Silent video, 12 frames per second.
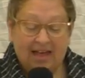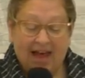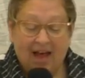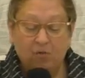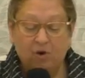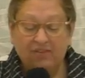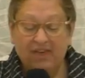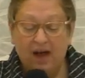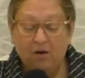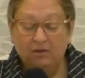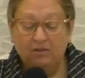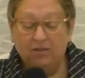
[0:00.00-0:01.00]
And
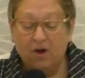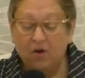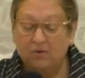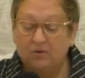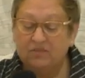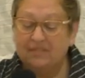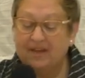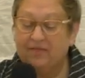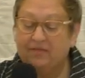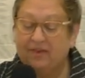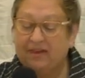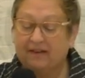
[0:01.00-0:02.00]
without those
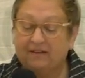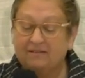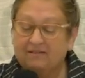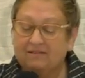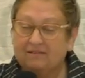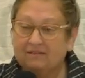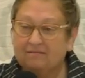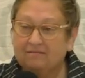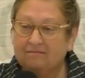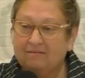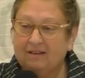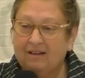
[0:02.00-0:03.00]
things,
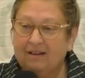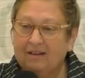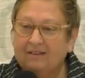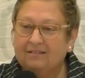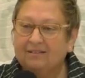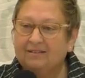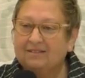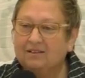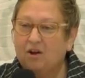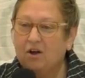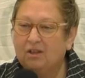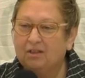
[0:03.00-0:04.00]
let's
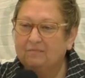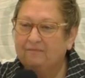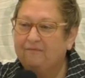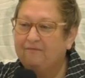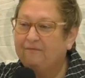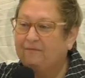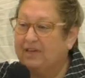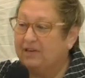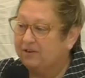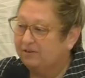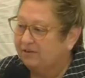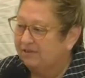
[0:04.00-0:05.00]
call them
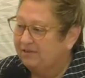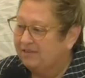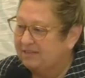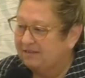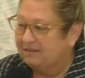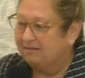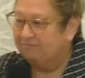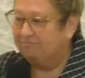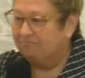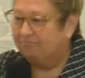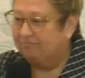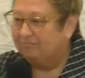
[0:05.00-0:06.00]
fears,
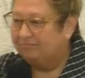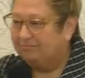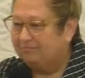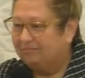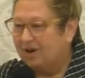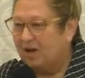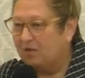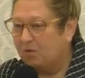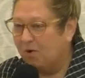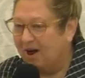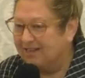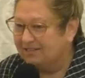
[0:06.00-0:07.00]

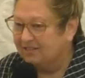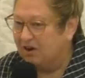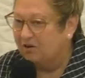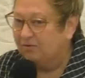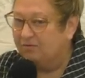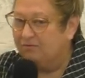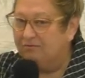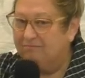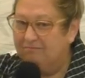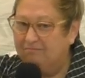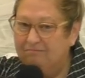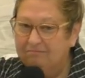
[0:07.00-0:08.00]
otherwise
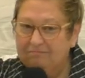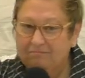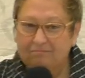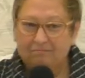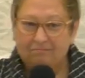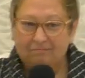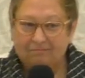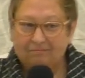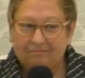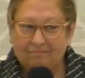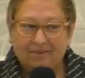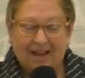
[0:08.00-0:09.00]
known
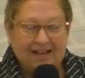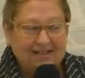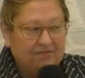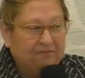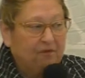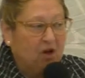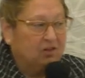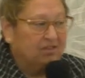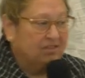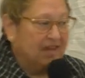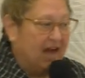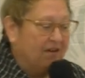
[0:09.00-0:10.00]
as
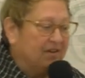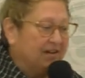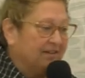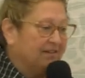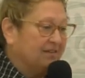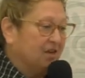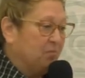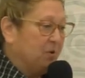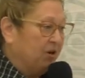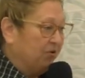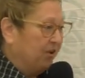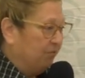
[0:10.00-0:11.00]
false evidence
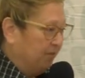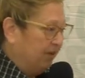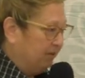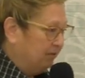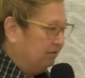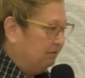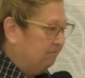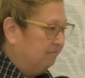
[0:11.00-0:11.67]
appearing real,